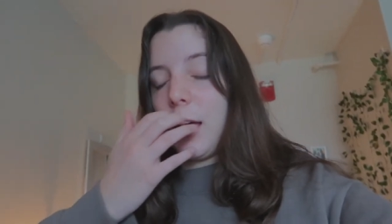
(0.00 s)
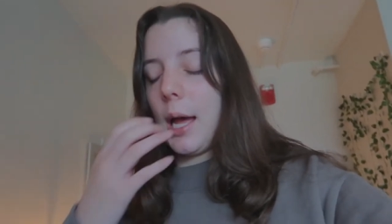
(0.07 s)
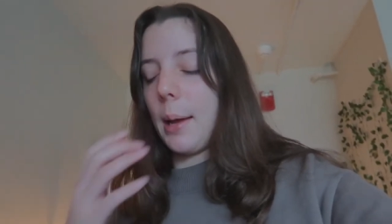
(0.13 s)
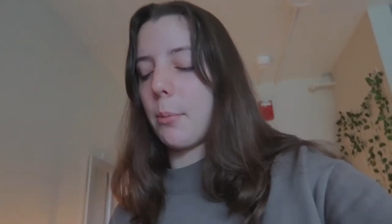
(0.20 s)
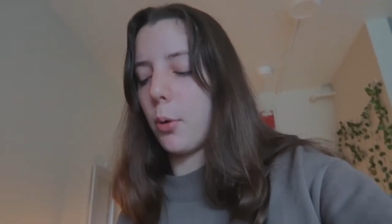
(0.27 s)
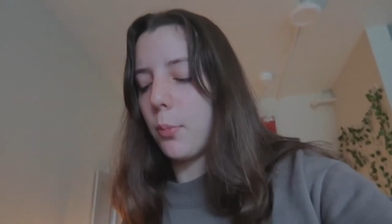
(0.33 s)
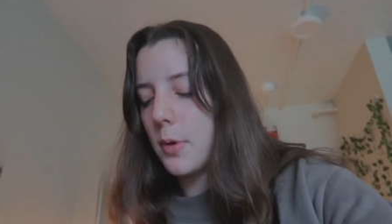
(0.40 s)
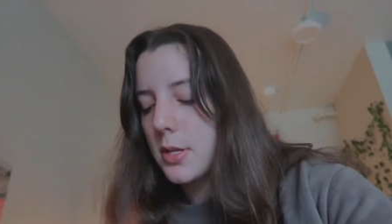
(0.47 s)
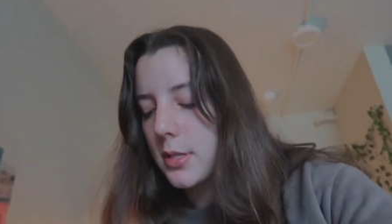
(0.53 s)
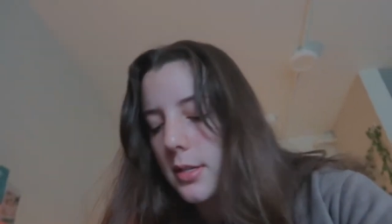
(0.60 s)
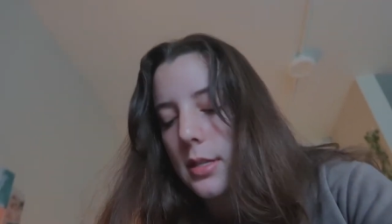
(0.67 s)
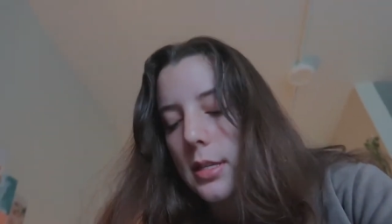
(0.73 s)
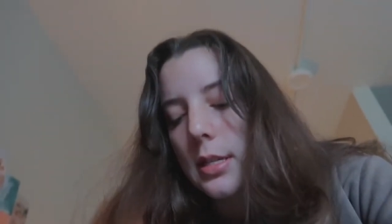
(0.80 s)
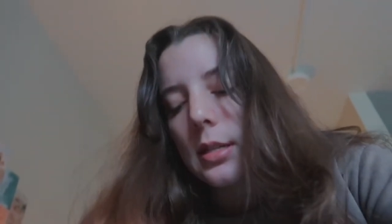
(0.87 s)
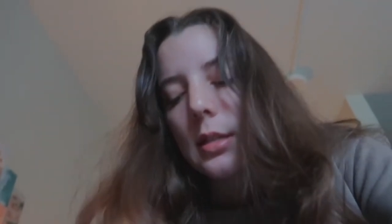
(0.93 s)
I'm
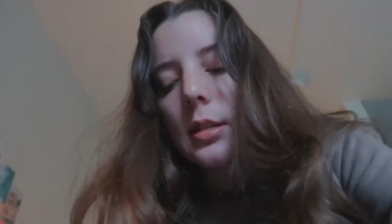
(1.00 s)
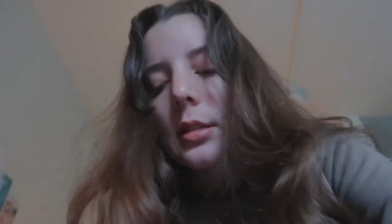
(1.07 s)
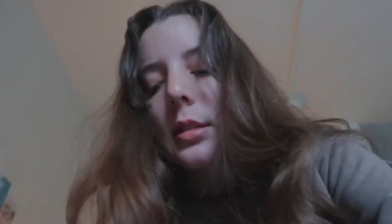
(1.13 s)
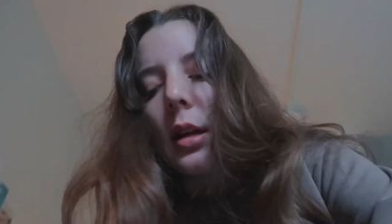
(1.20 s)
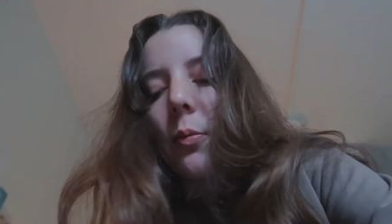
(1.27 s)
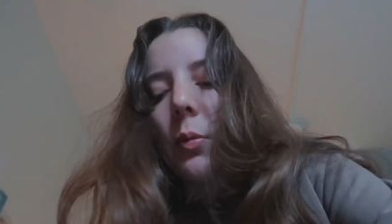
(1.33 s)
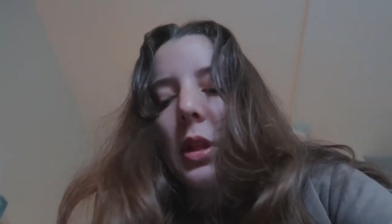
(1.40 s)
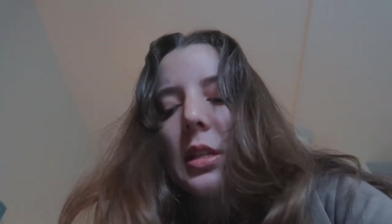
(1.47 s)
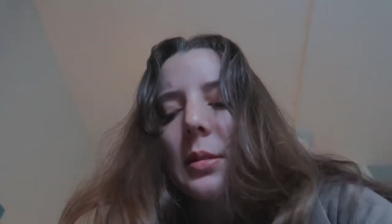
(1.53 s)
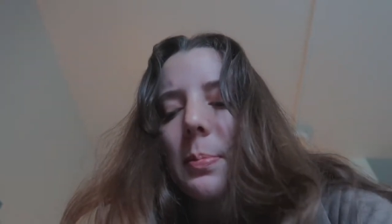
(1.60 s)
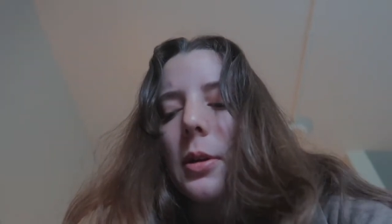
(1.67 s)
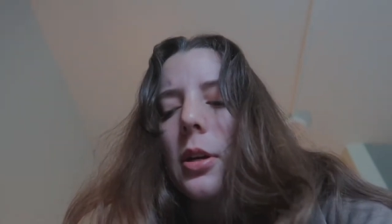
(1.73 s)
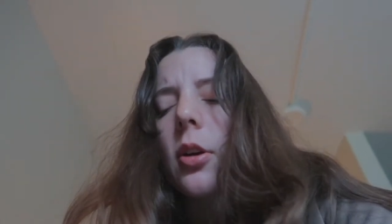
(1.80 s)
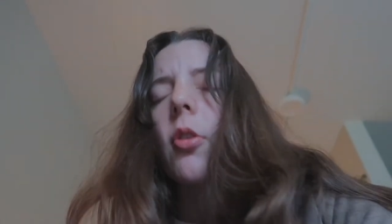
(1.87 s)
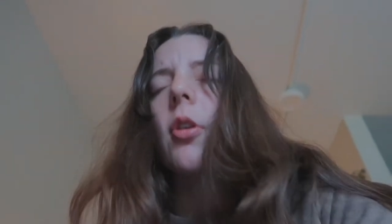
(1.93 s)
almost done with this
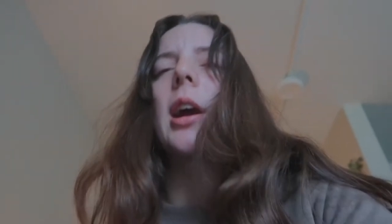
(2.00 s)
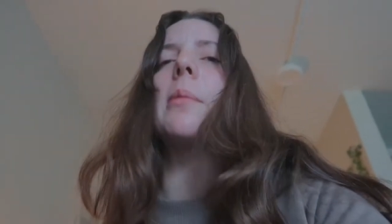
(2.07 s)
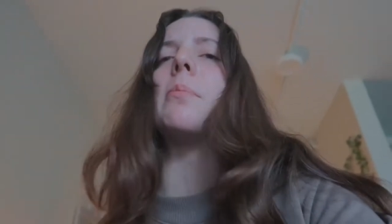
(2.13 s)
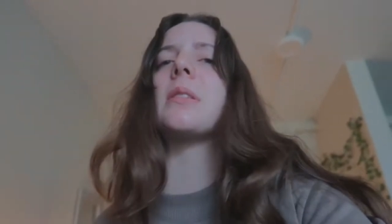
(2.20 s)
book or I'm